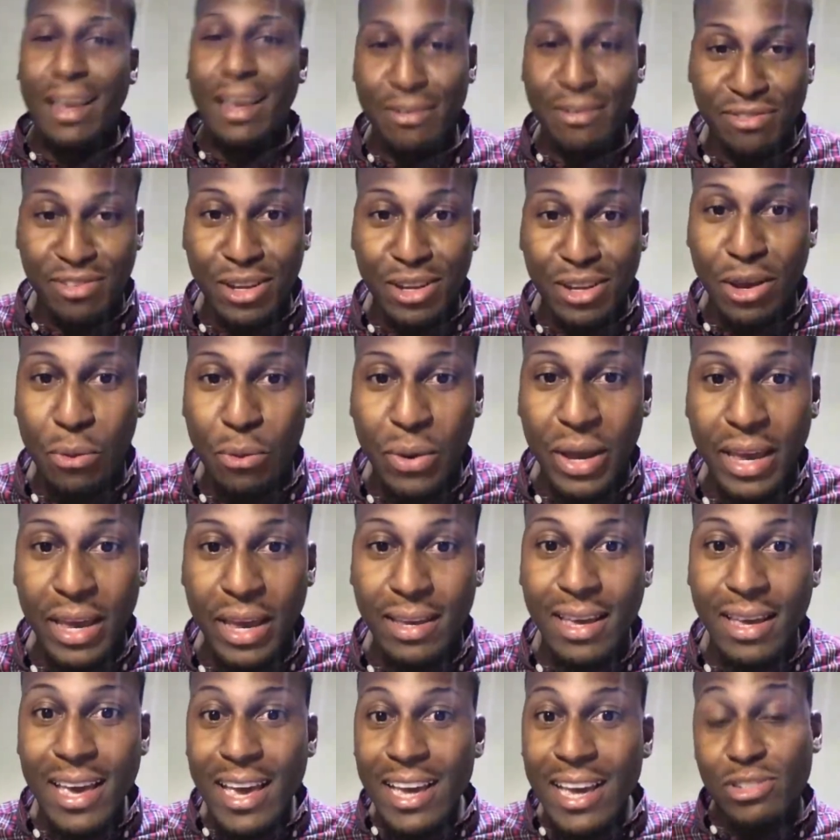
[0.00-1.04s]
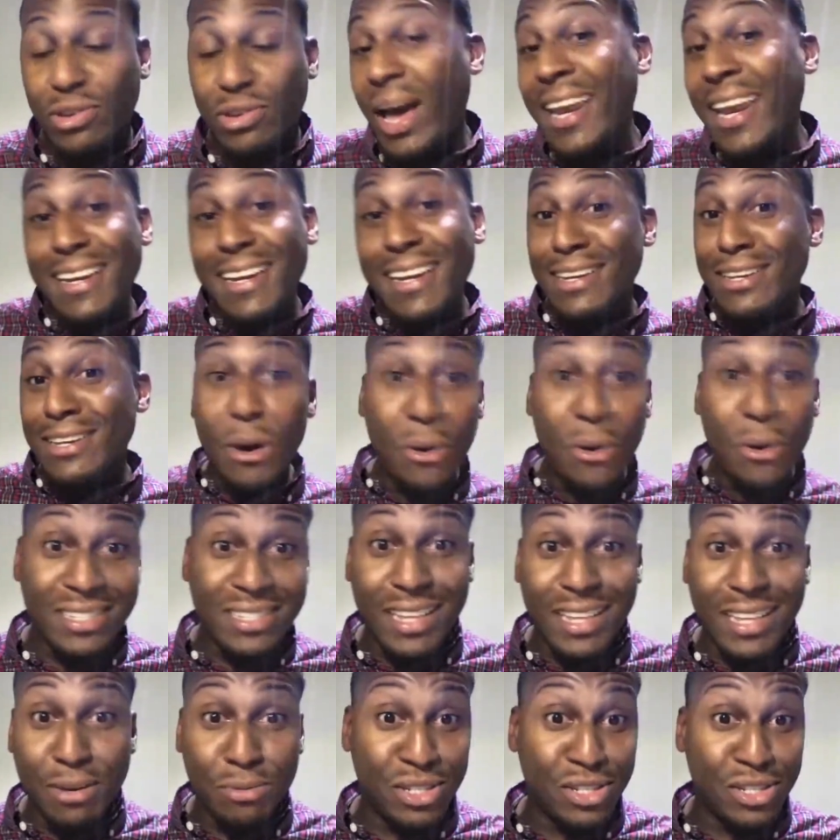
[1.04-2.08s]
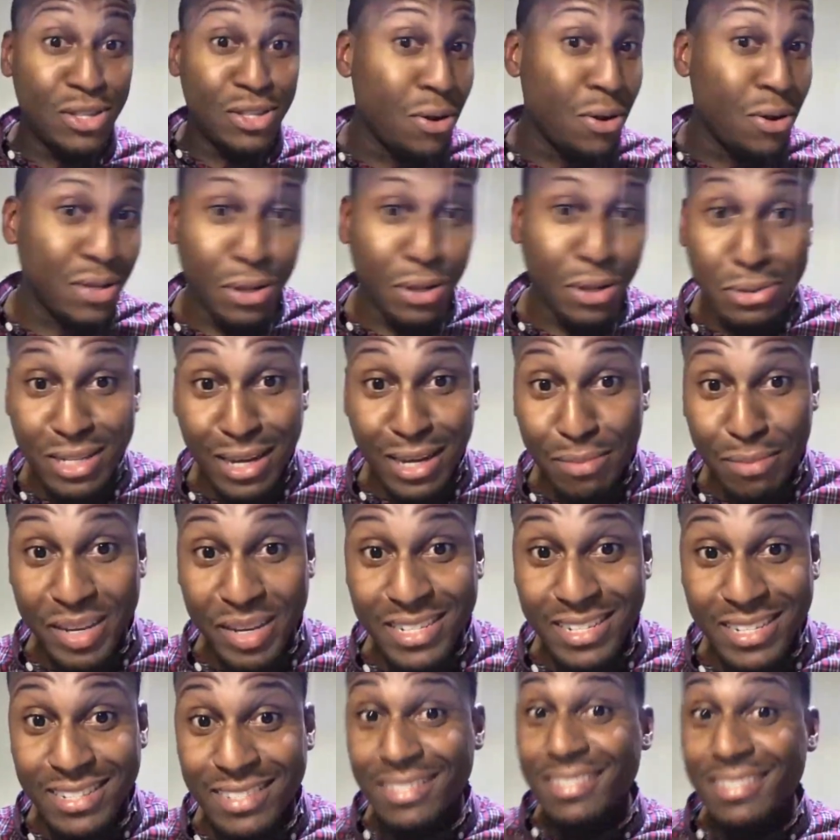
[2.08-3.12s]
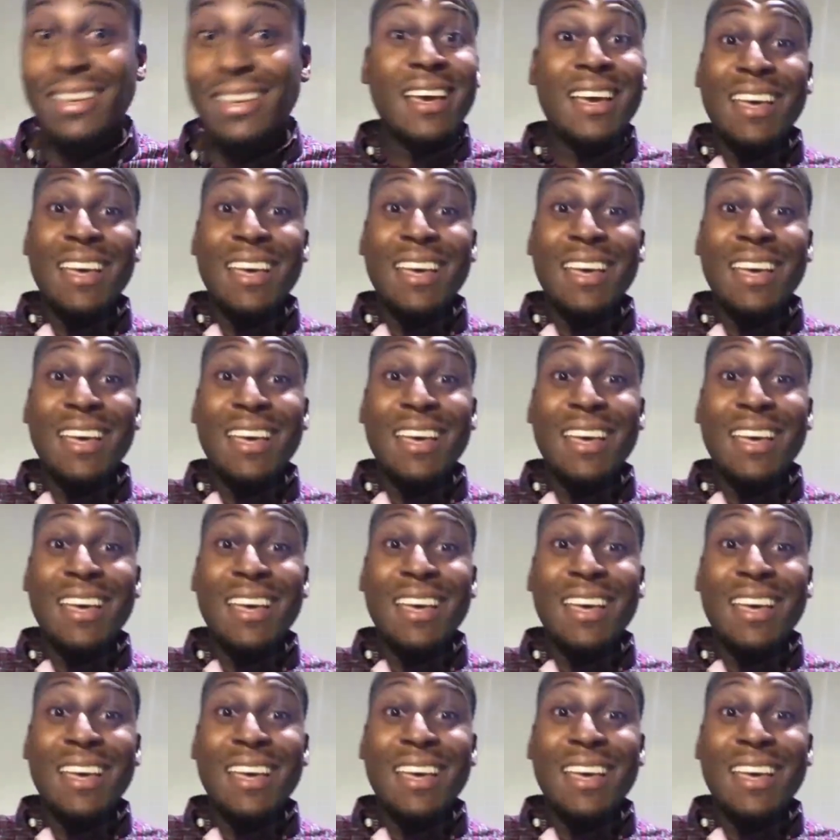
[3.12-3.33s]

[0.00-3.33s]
fully awake, so I didn't notice that there was no closing commissions.